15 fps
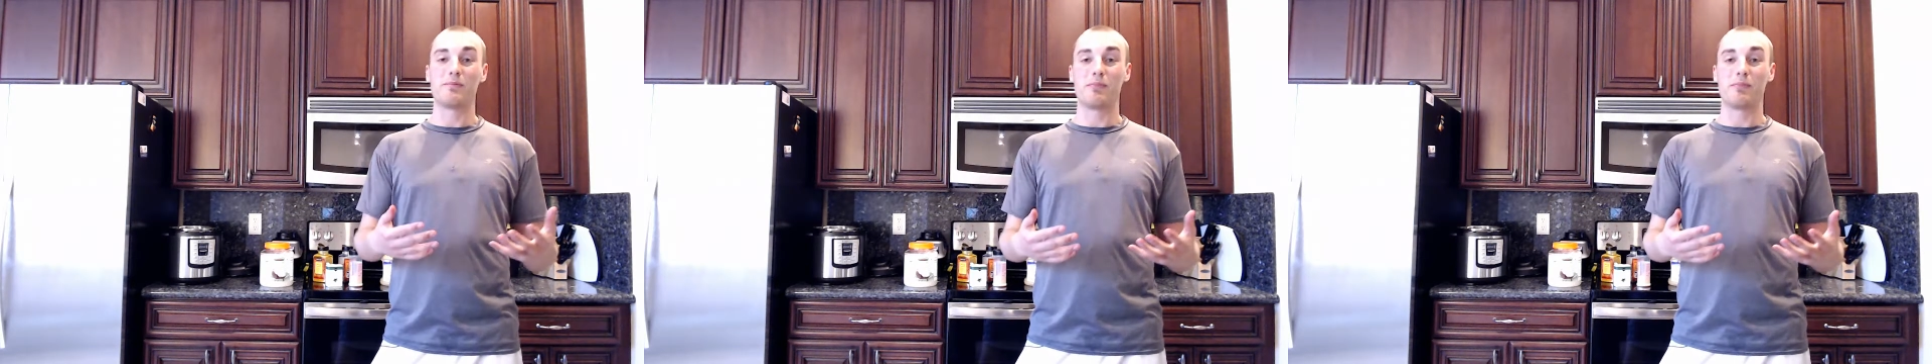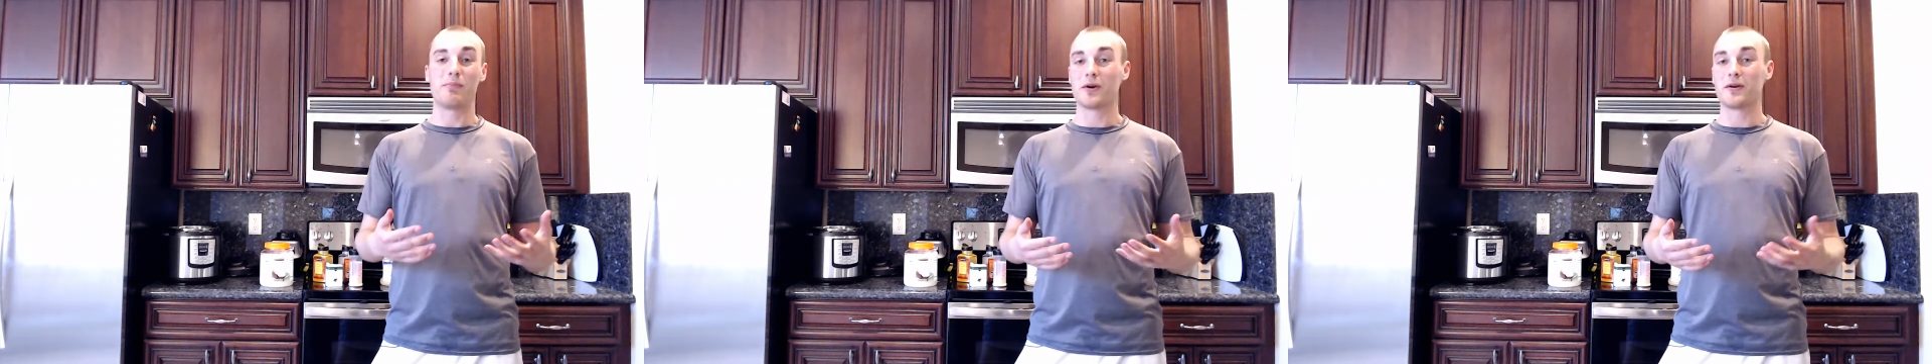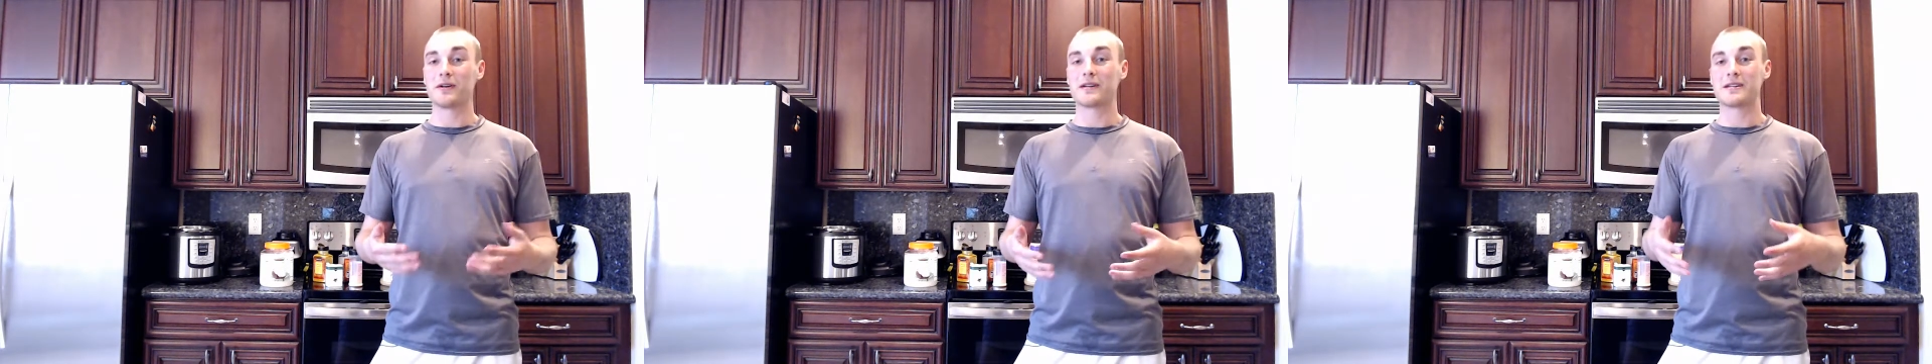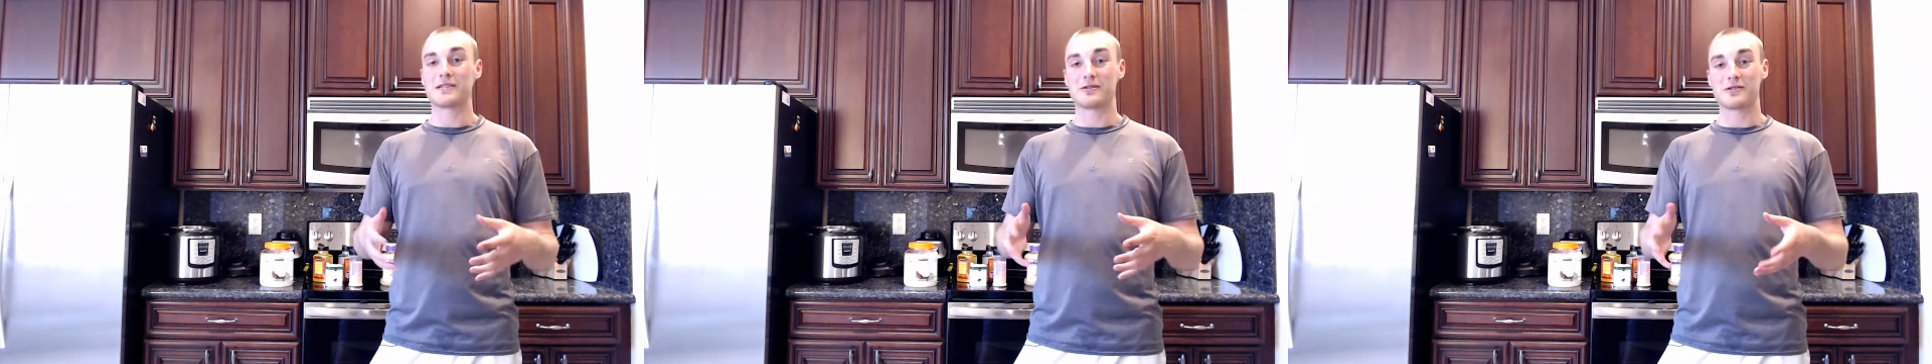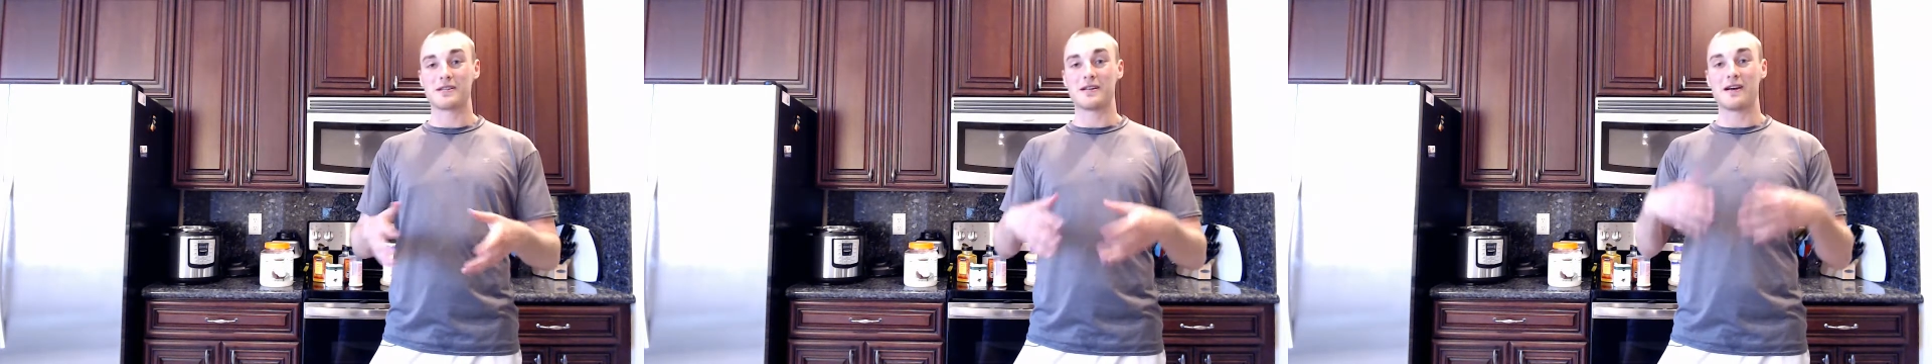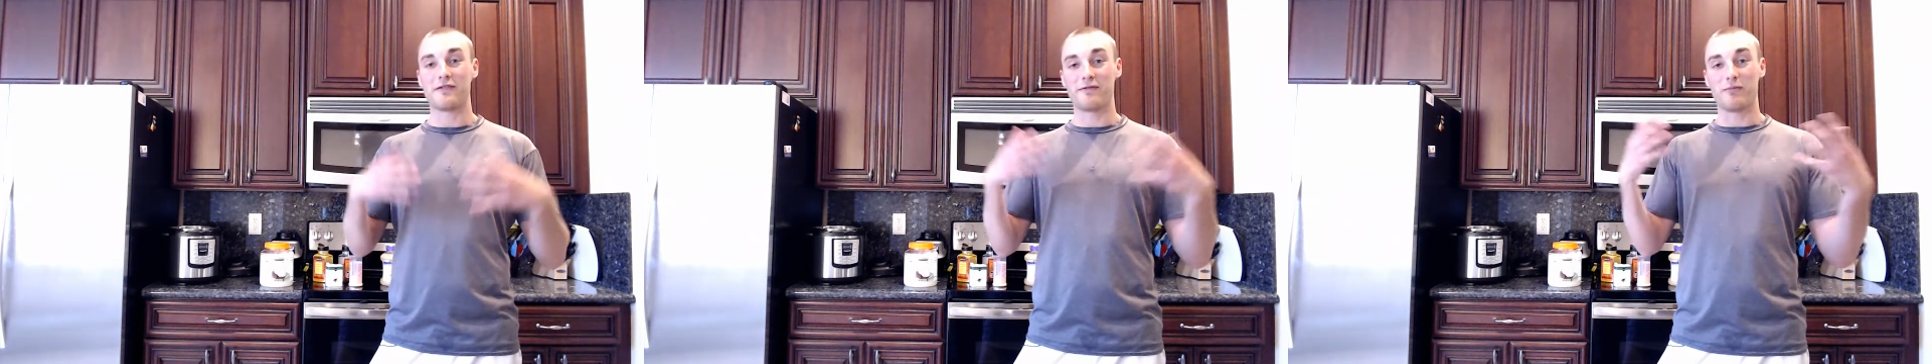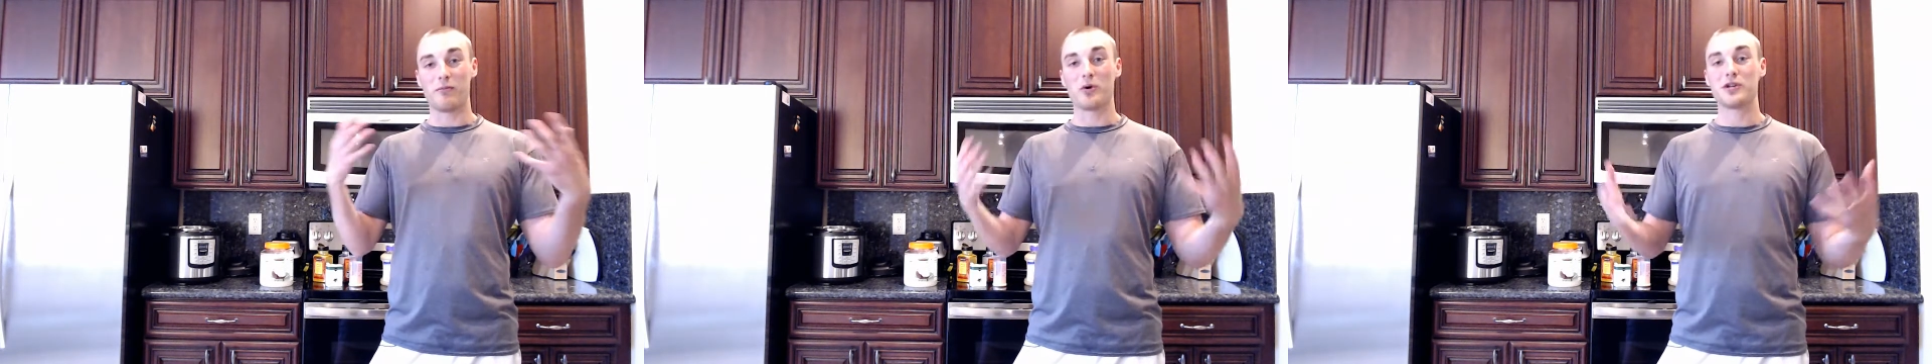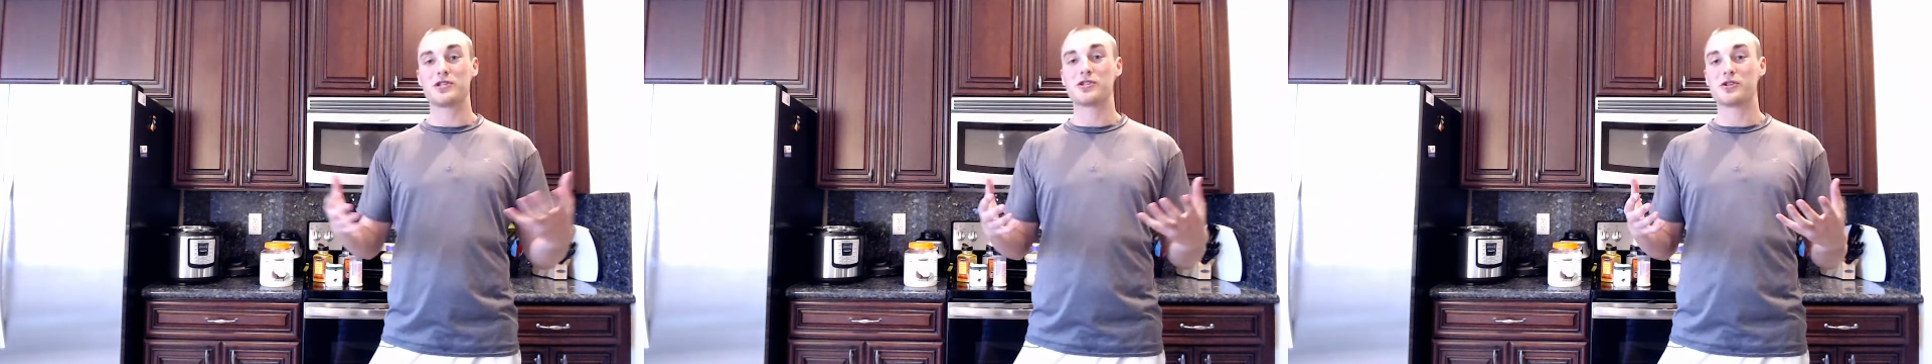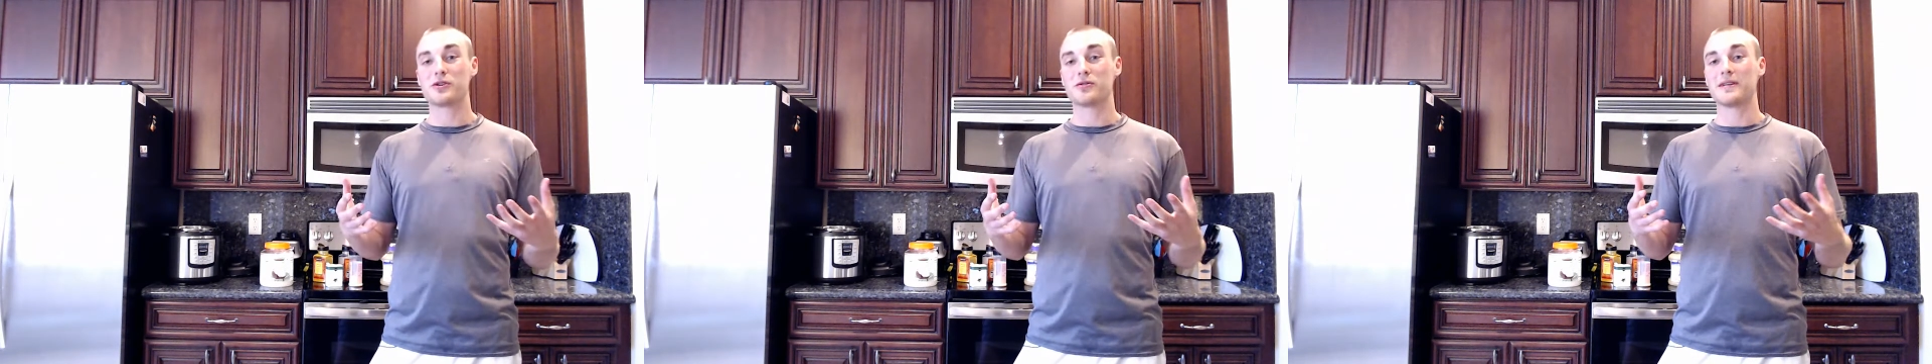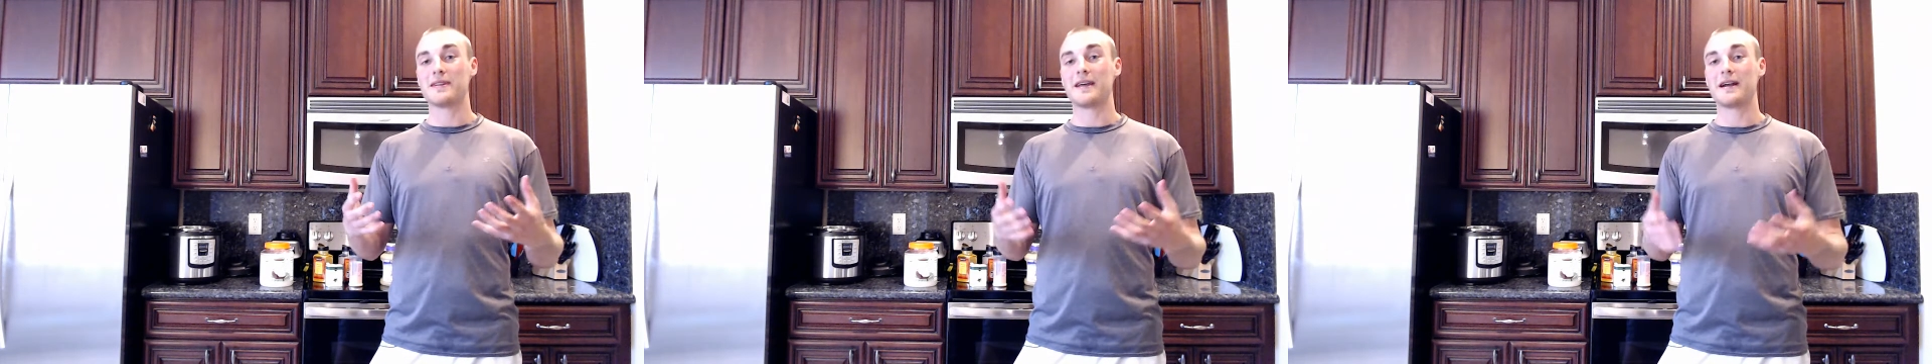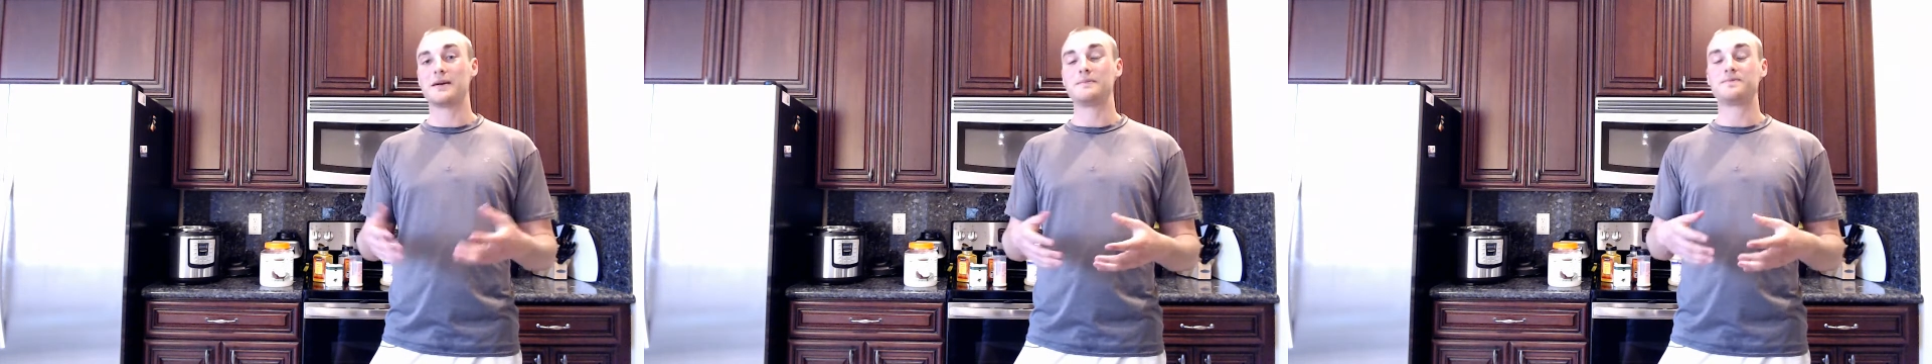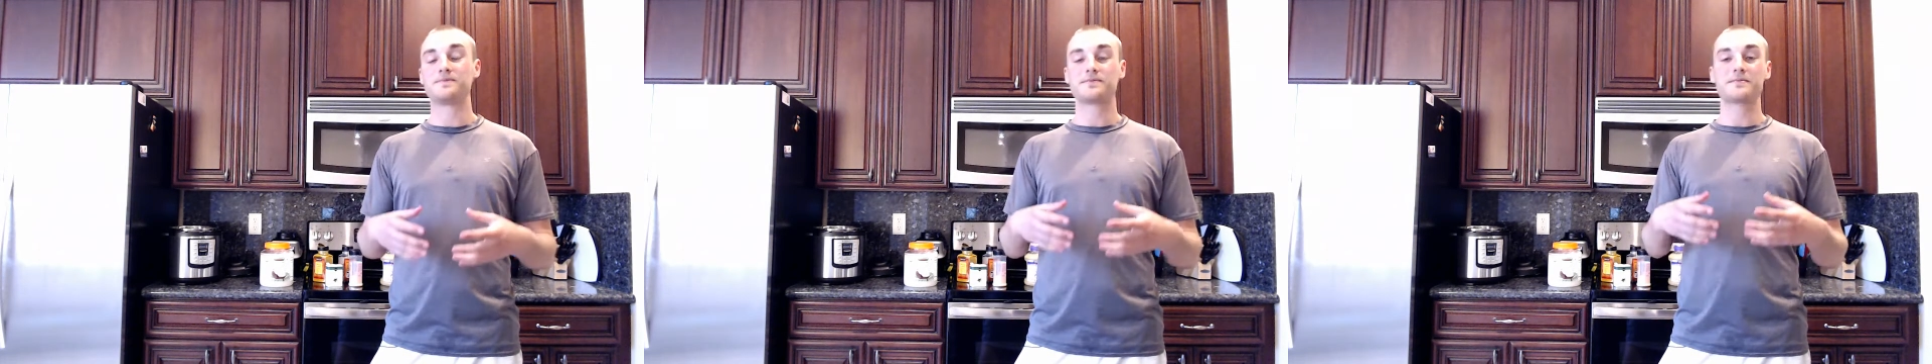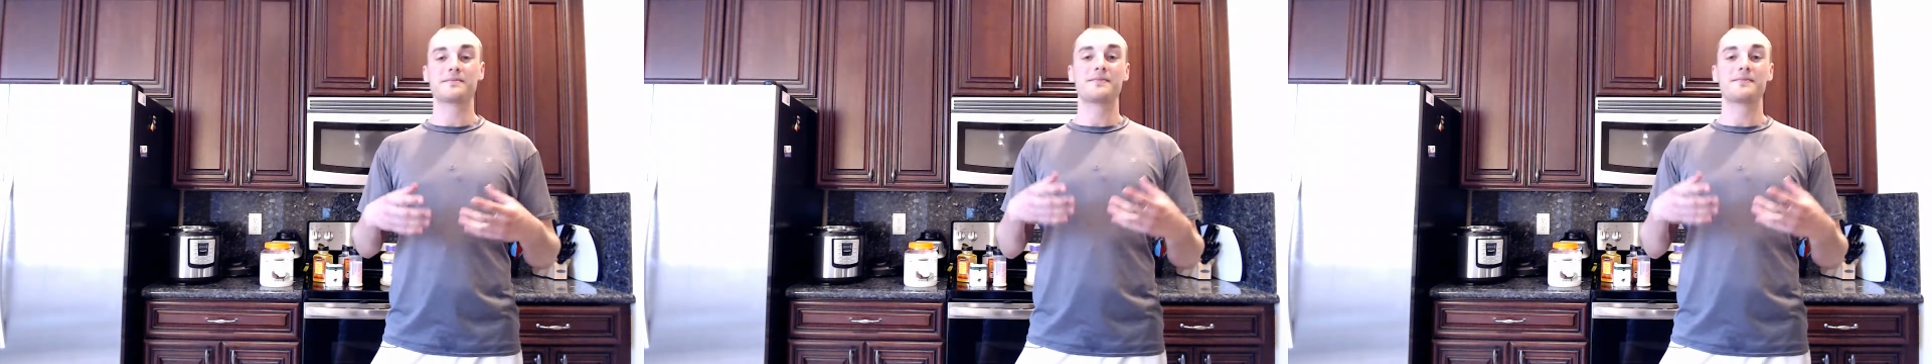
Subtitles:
burn because there's enough moisture in there,